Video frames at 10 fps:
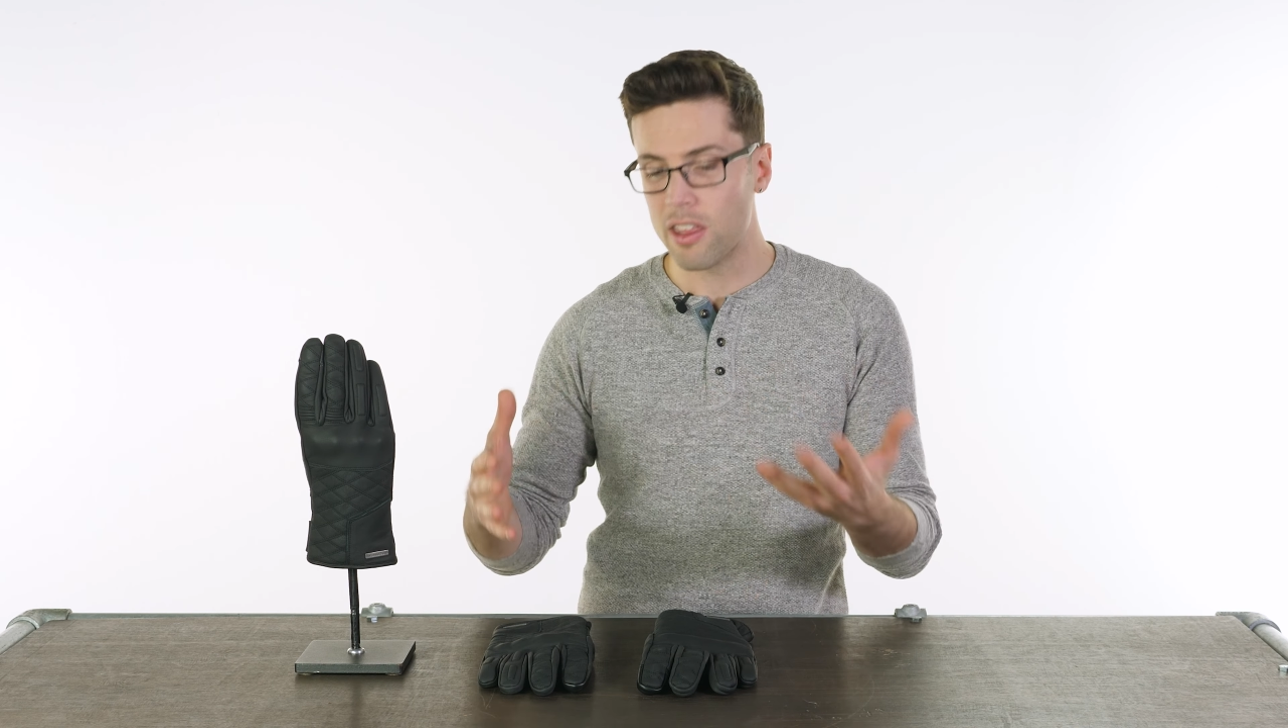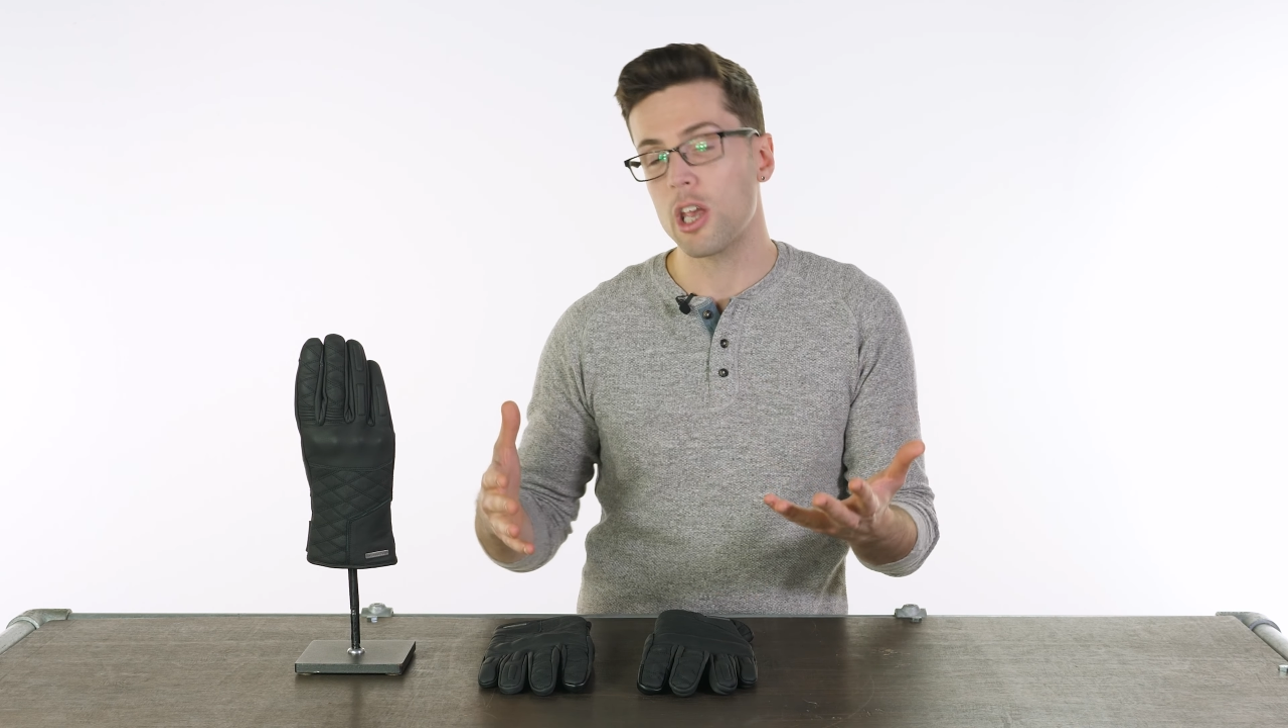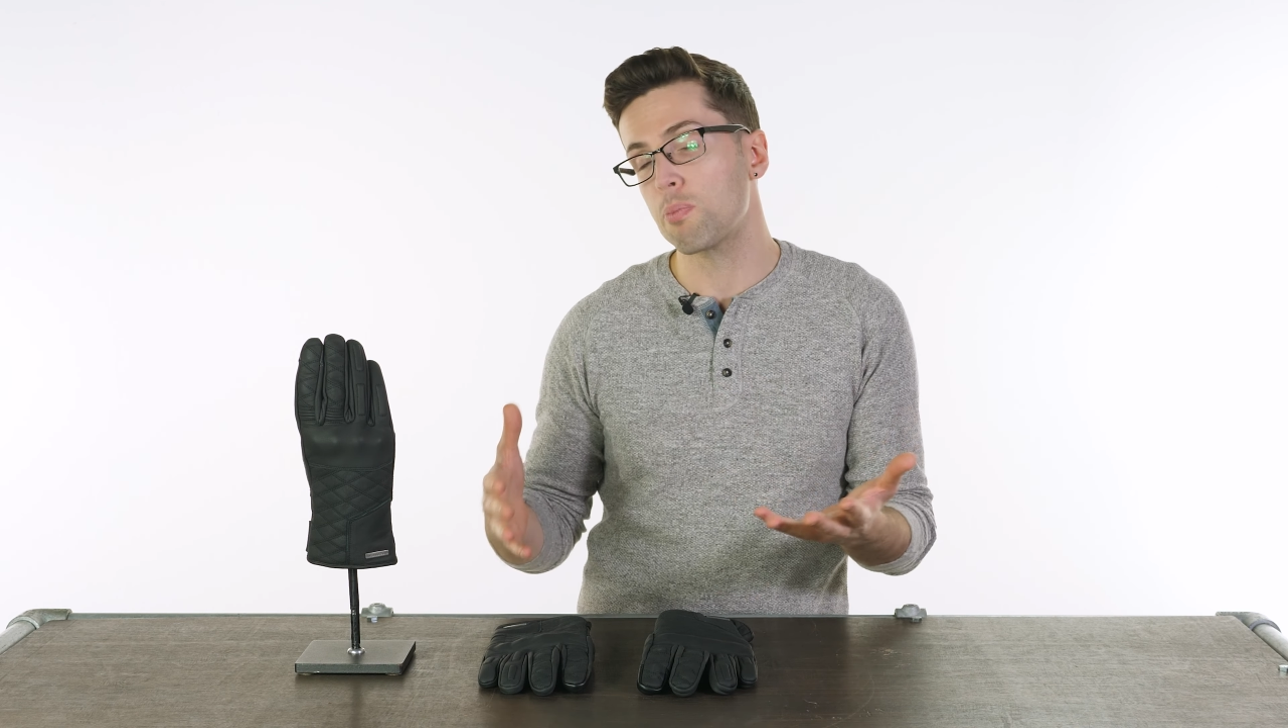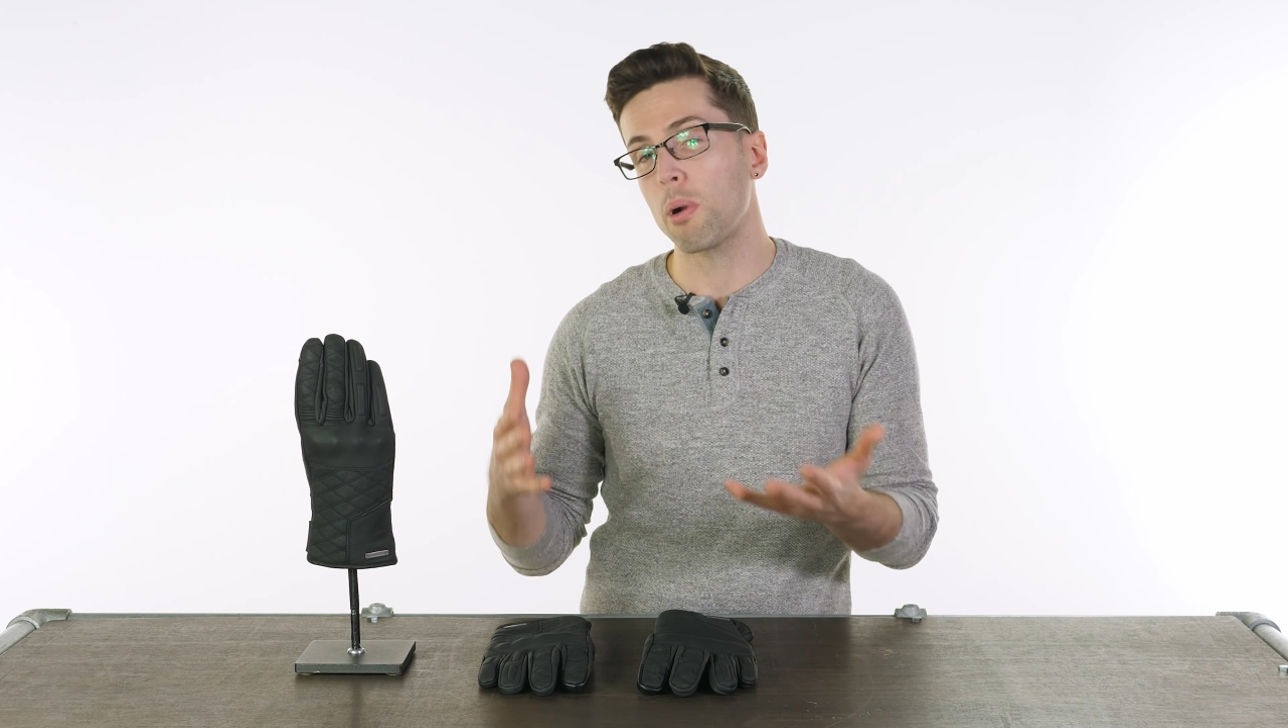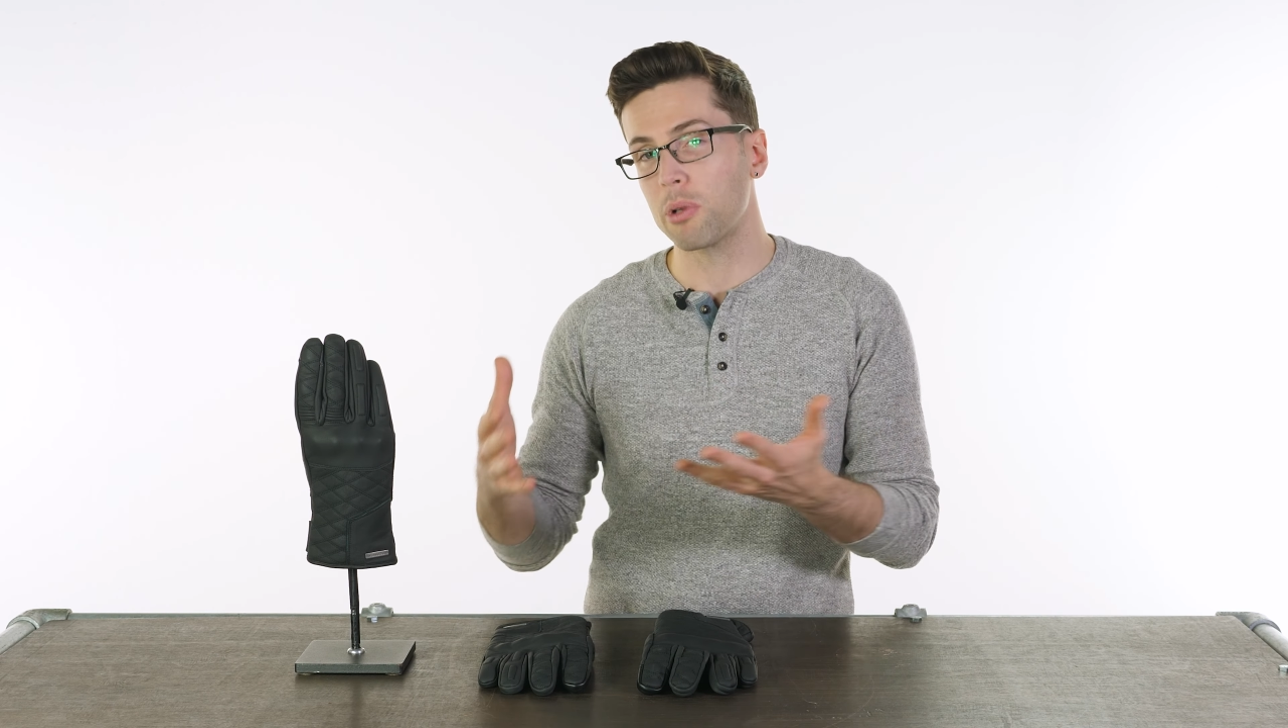that
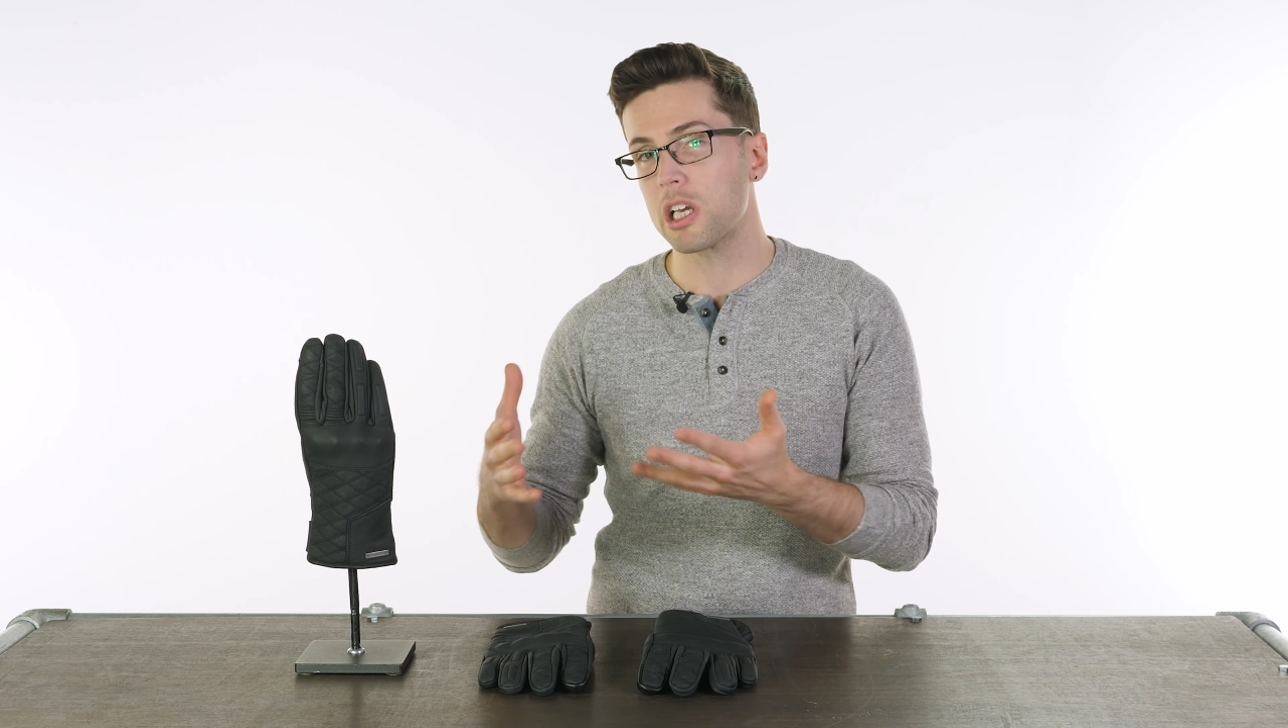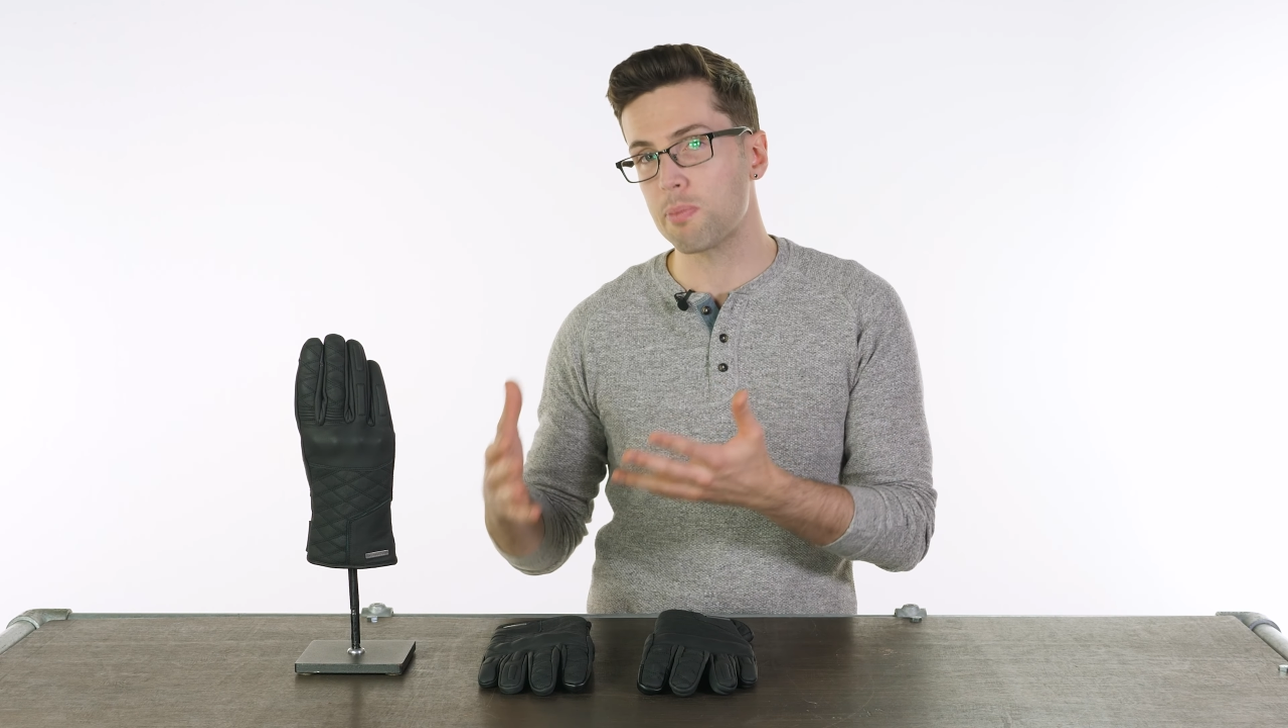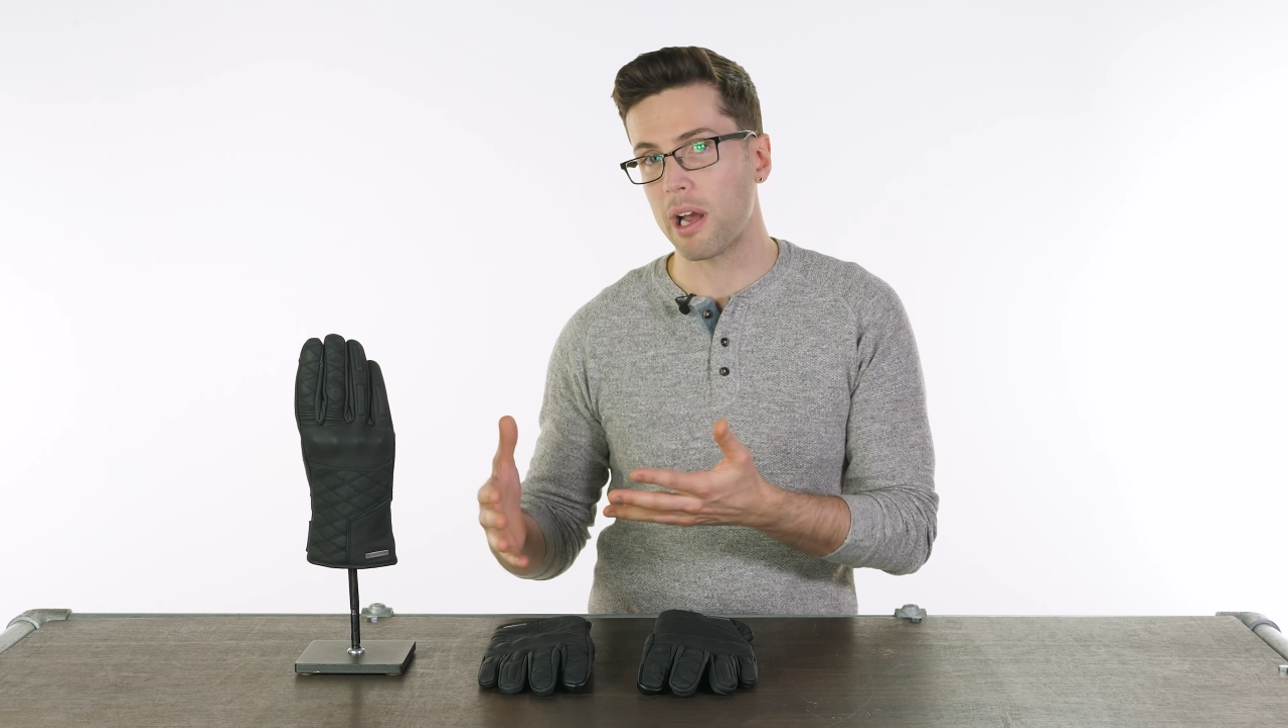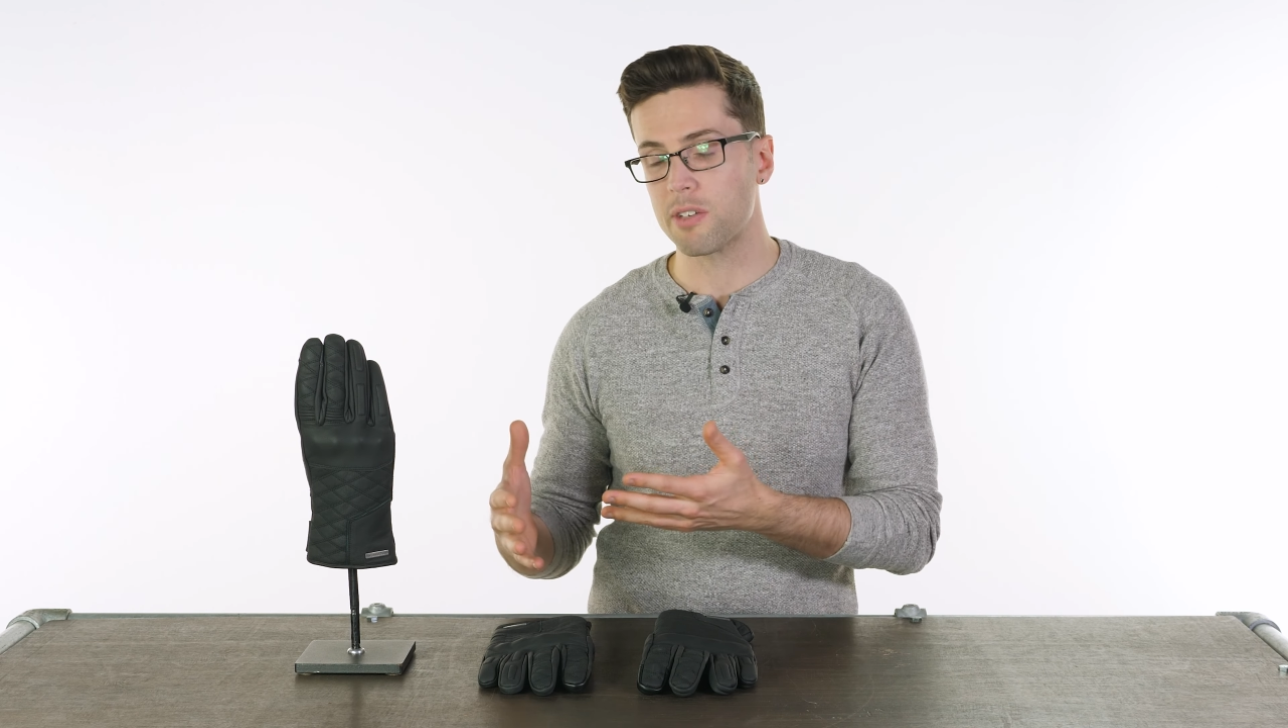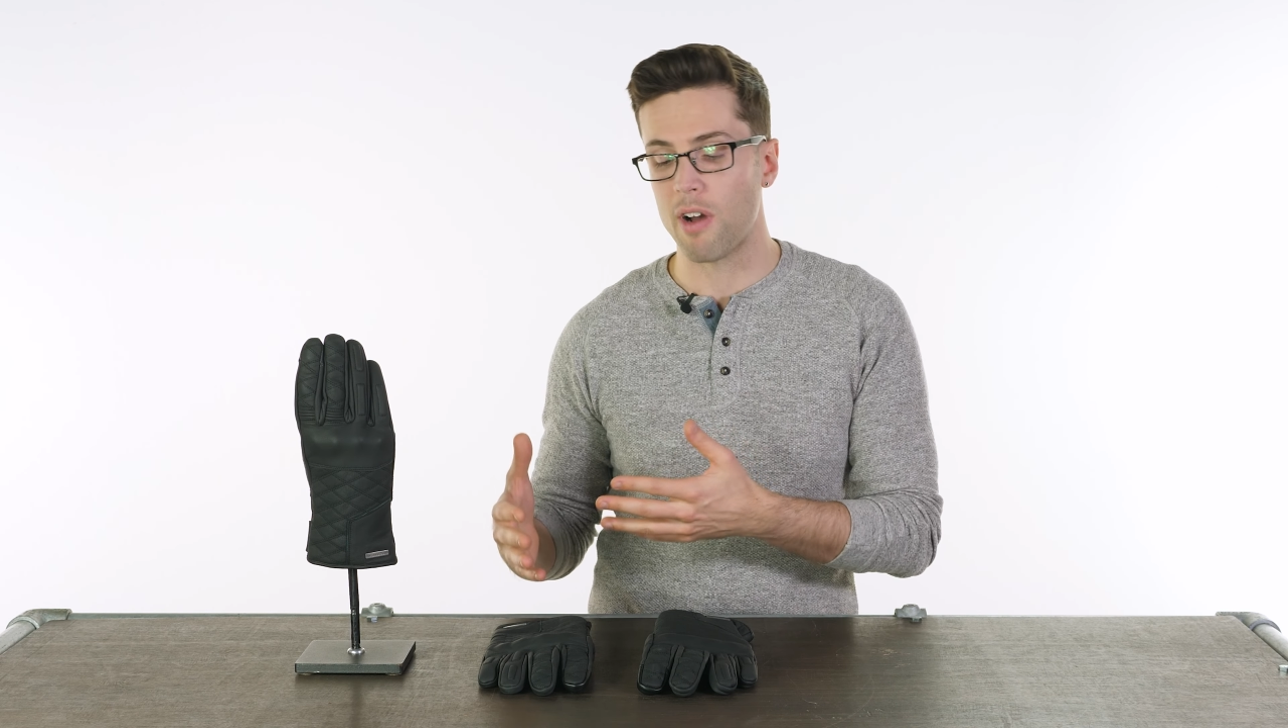you'd probably expect